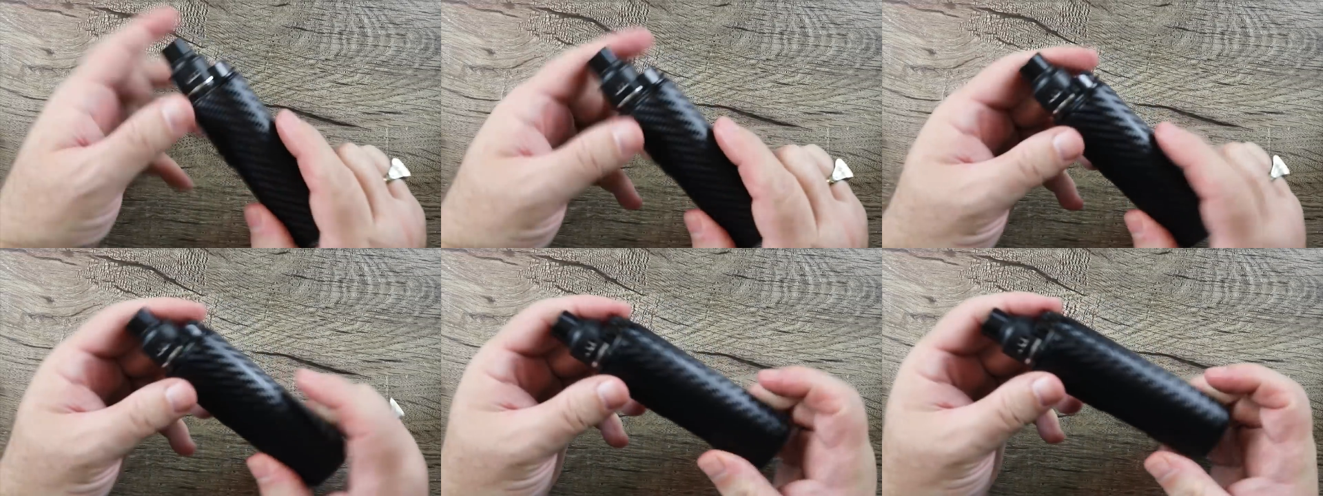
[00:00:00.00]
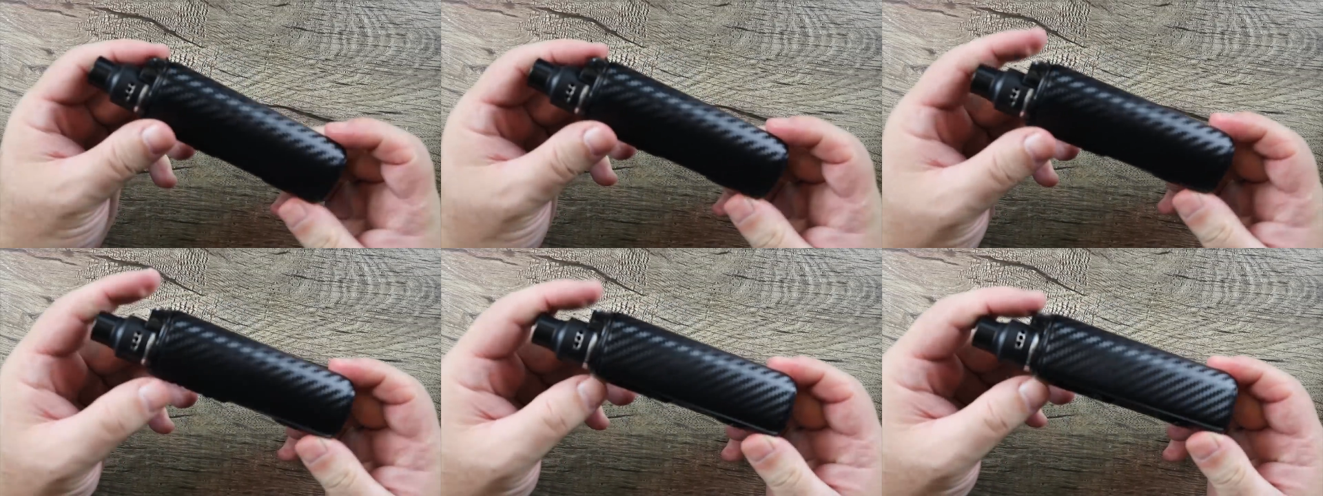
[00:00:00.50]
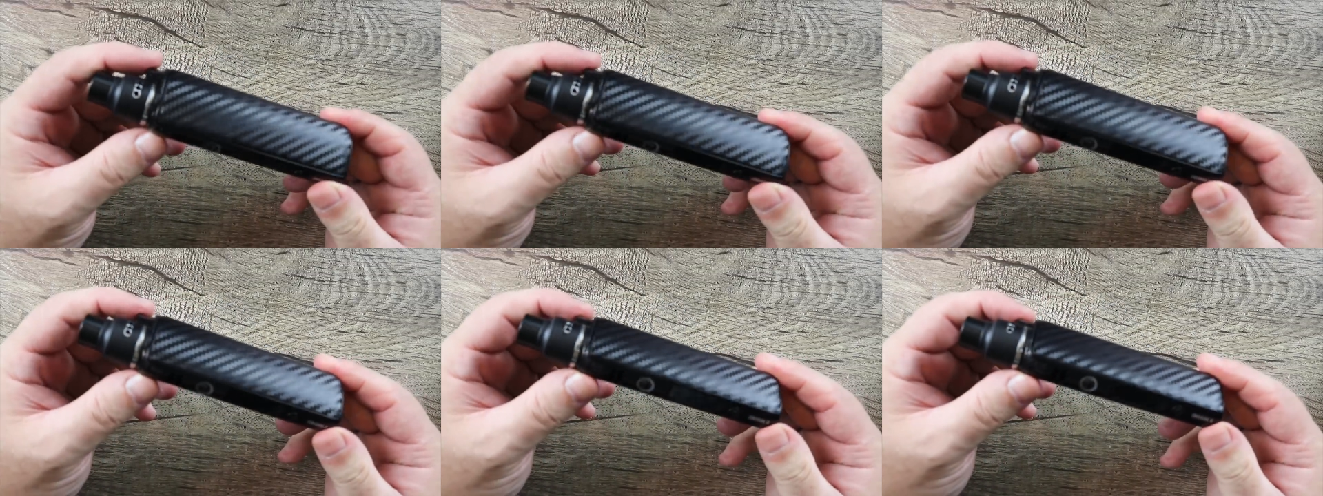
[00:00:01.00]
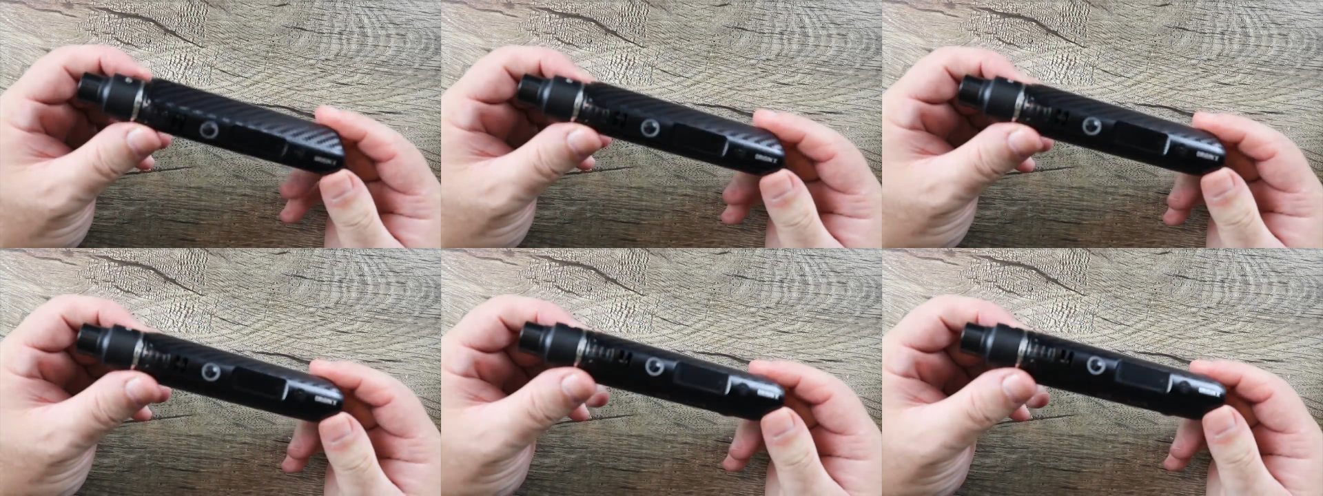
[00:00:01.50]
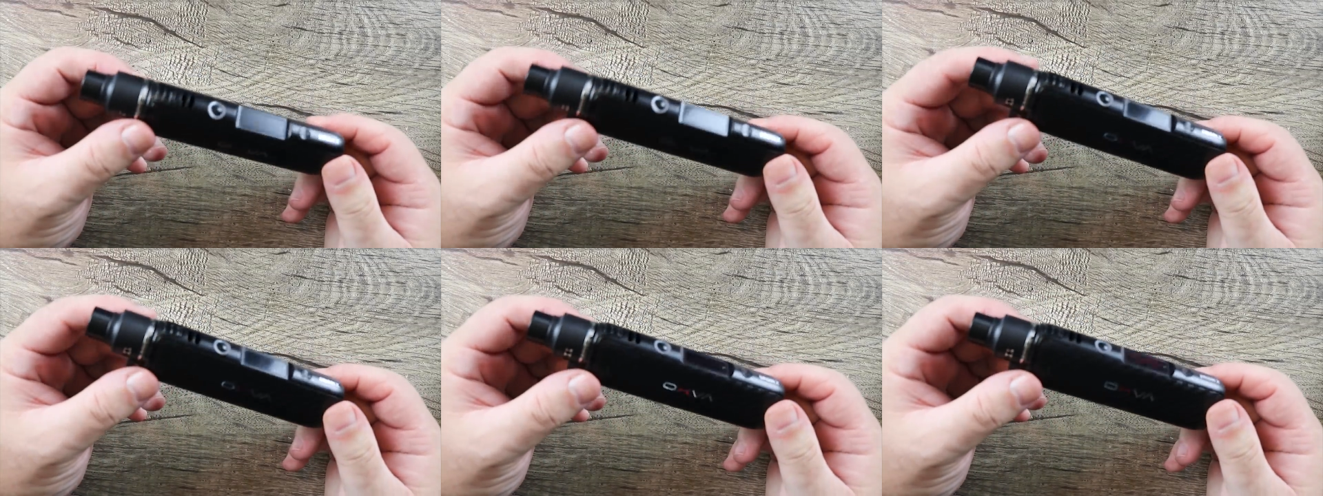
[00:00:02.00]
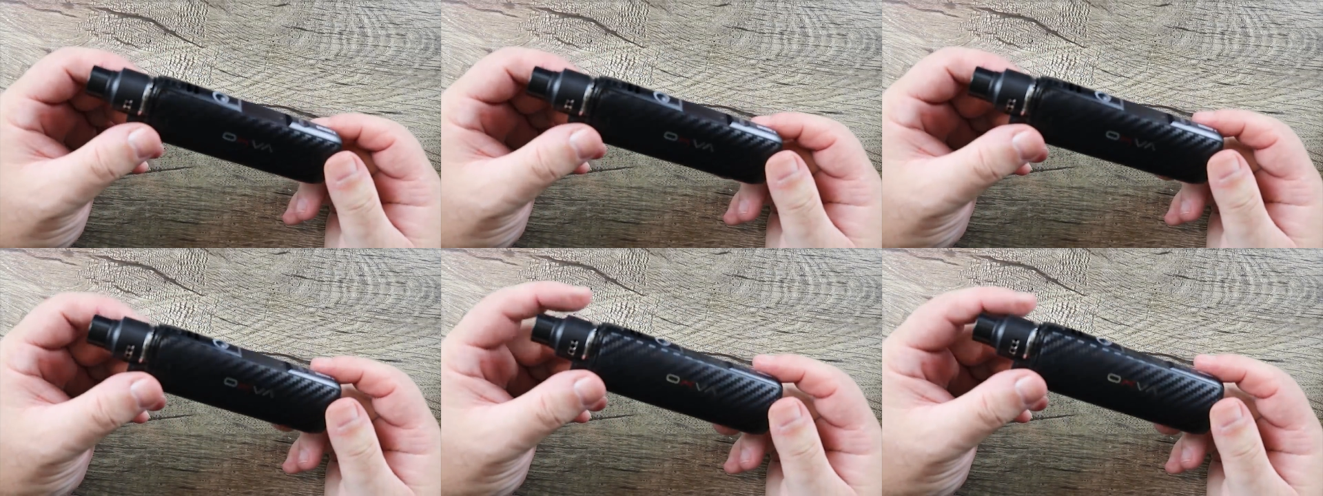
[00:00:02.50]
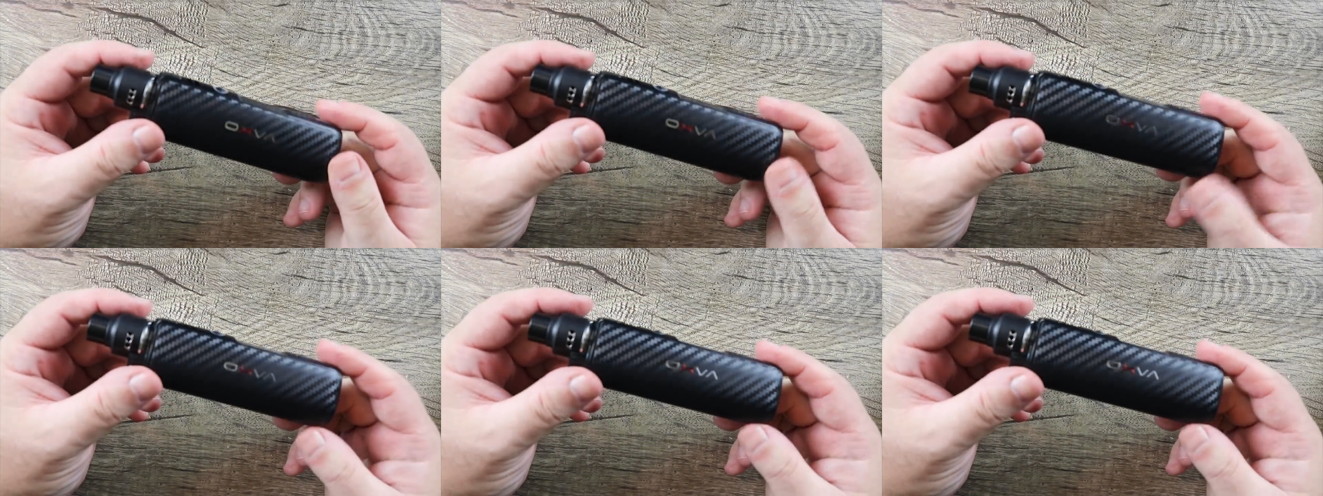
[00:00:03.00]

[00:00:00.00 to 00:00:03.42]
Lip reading: (no speaker visible)